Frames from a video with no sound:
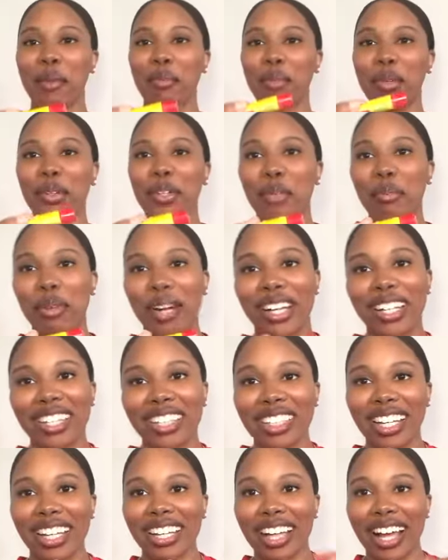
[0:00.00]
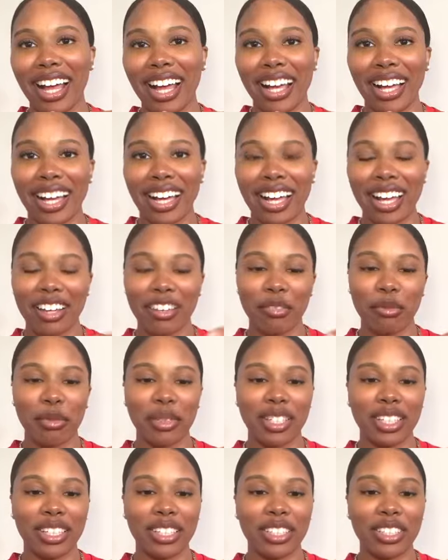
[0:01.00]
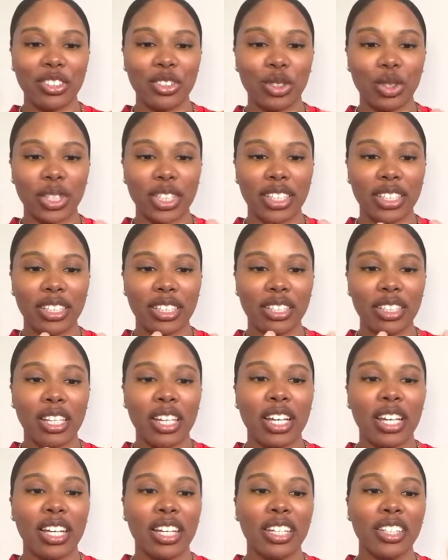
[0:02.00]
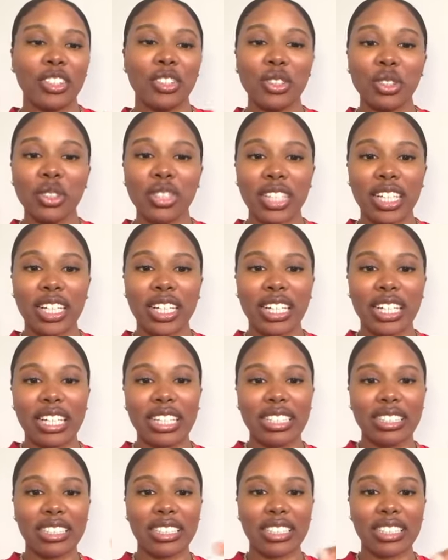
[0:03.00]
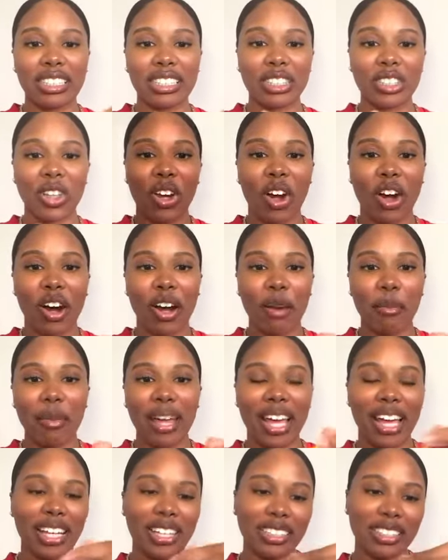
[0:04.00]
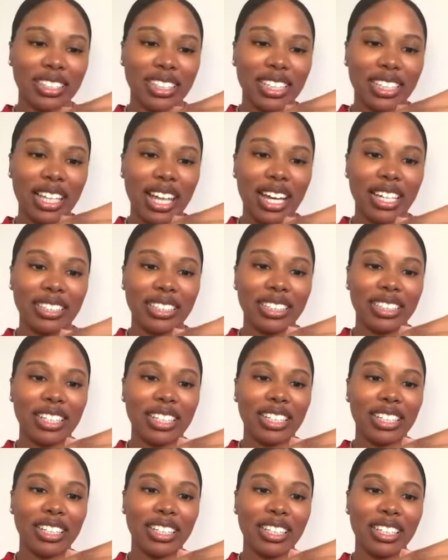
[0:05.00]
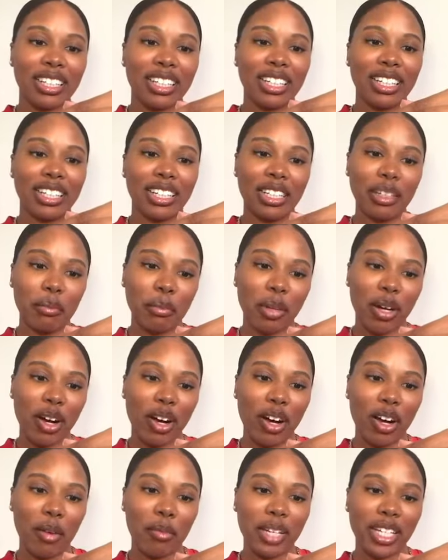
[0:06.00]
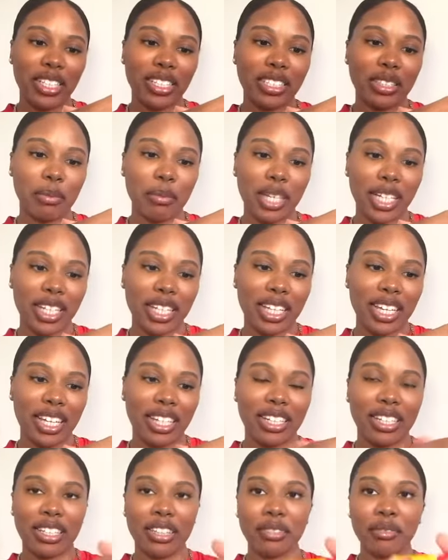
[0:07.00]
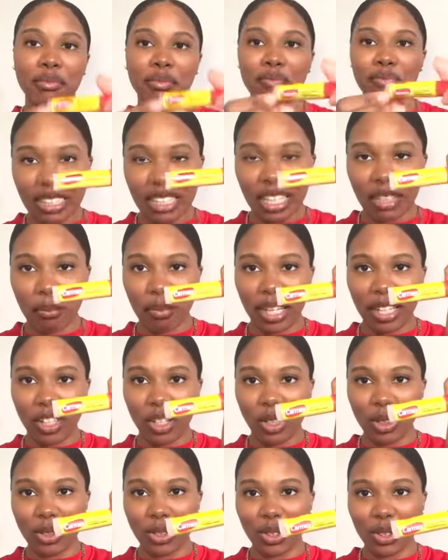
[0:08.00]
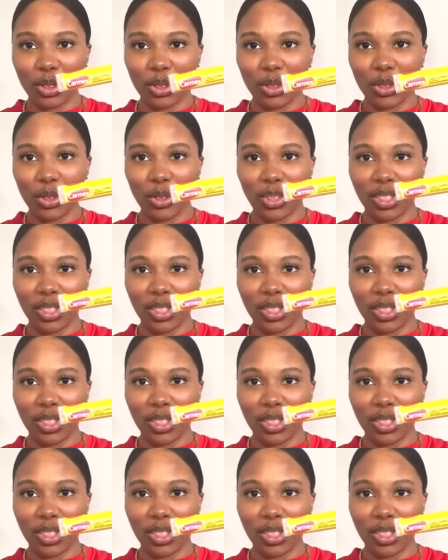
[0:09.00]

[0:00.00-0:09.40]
beauty product that I have been enjoying using is this Carmax Classic Lip Balm, and it's medicated. It's like my go-to